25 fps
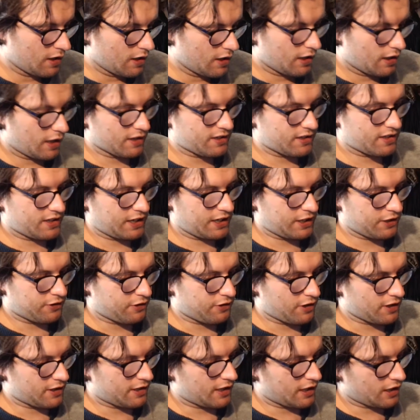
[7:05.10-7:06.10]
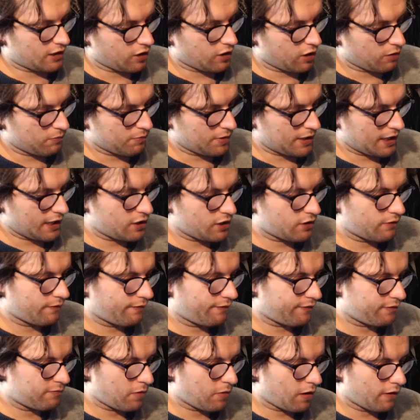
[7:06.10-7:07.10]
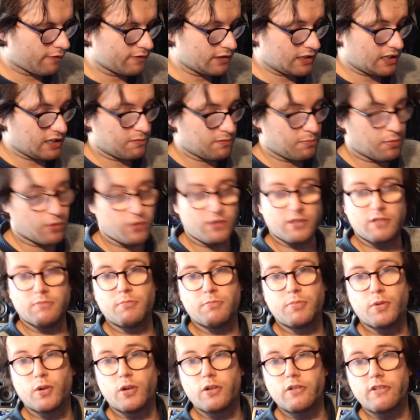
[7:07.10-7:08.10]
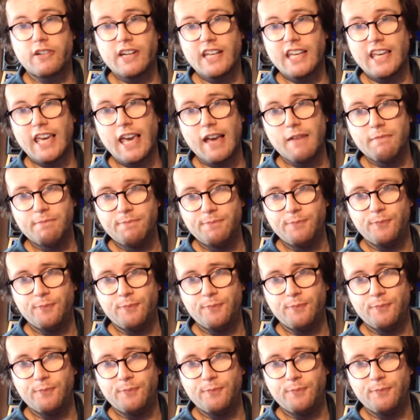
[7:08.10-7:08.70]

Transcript: That's an interesting combination from obviously the Buxton Brewery again.